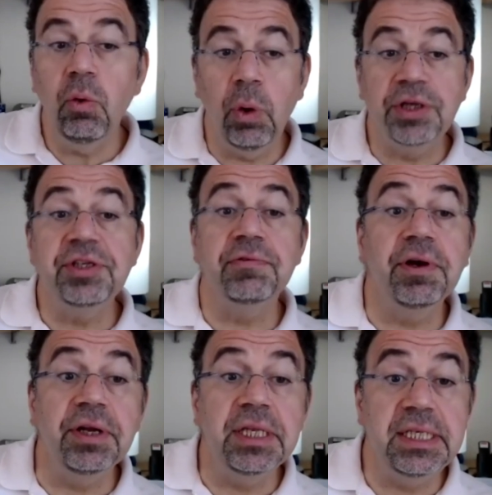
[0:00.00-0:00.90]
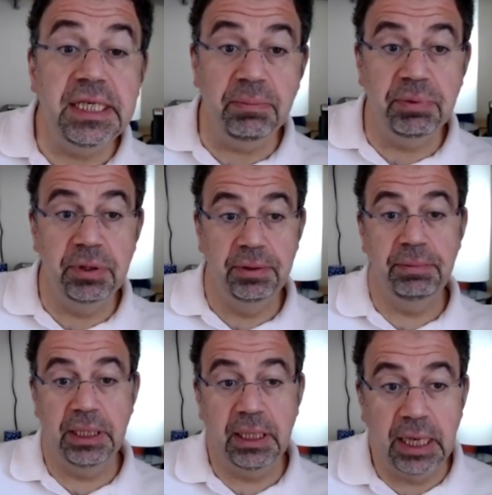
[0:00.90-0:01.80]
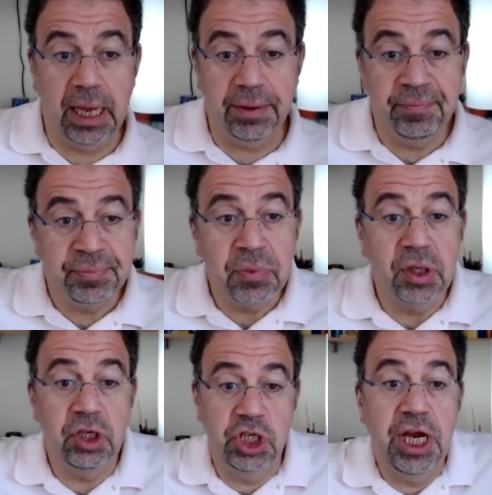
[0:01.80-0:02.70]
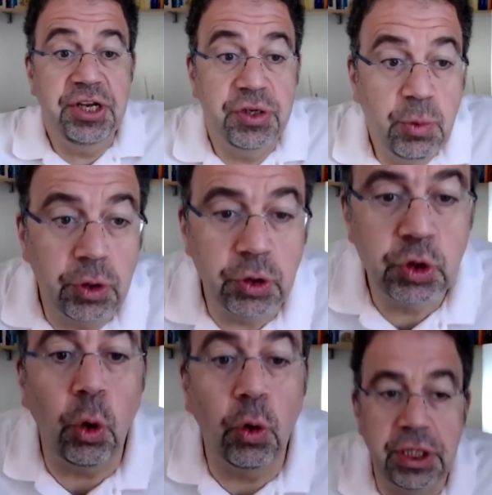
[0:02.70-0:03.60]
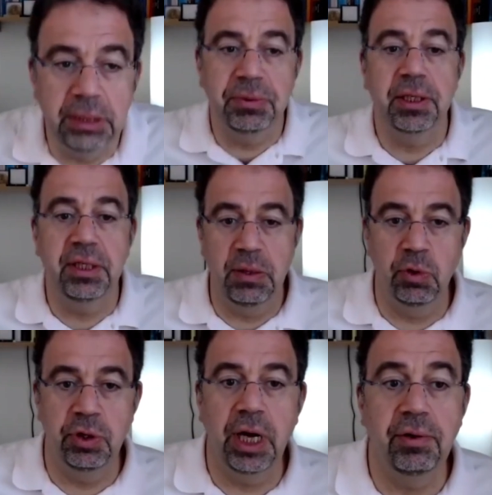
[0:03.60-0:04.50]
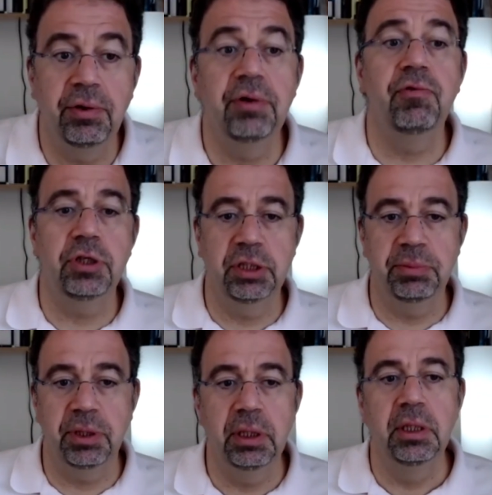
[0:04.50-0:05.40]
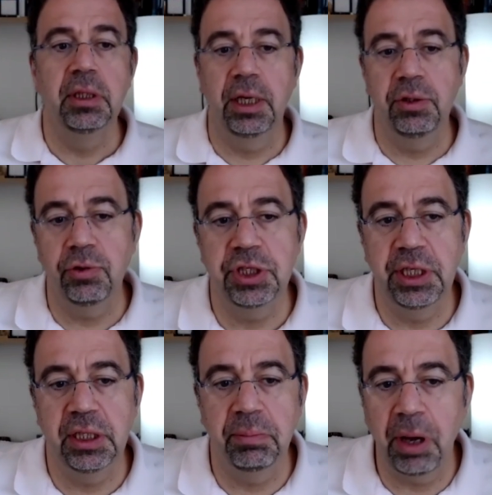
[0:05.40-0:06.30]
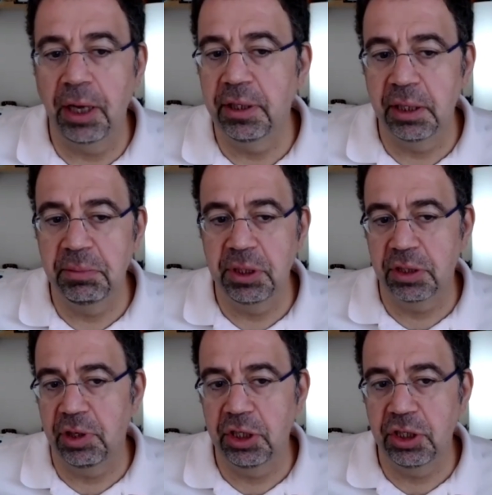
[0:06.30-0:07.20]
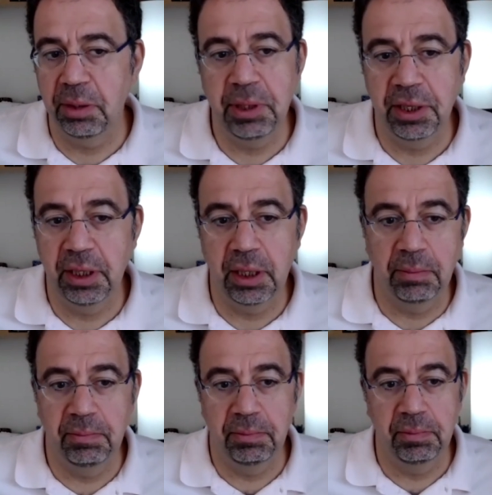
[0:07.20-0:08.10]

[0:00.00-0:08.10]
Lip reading: wasn't very deep, meaning that the changes weren't so deep that they were not reversible. And you're seeing the Biden administration. I mean, I think I'm